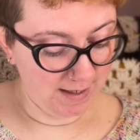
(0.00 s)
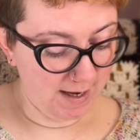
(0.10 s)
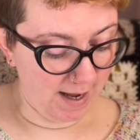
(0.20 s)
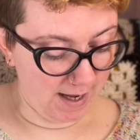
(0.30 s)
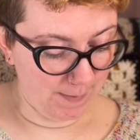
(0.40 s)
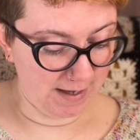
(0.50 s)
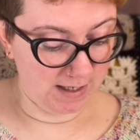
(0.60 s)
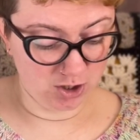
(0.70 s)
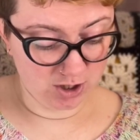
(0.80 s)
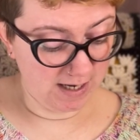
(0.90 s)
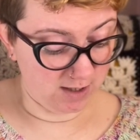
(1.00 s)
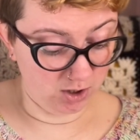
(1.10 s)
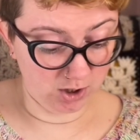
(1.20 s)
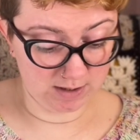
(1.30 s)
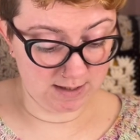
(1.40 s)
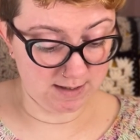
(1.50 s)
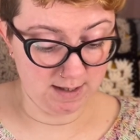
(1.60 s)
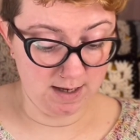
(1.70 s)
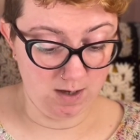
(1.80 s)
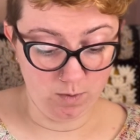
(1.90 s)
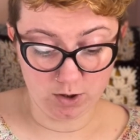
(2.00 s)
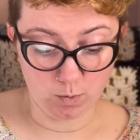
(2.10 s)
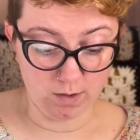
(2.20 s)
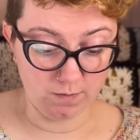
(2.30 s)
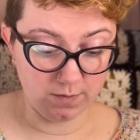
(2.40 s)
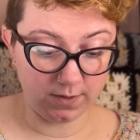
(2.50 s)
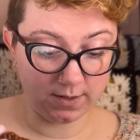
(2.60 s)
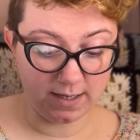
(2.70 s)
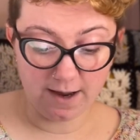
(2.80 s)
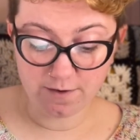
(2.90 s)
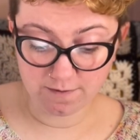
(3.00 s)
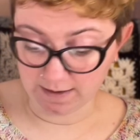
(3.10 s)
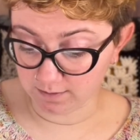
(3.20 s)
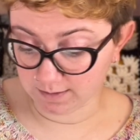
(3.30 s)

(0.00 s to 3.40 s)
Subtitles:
And I just had a look to see which ones I felt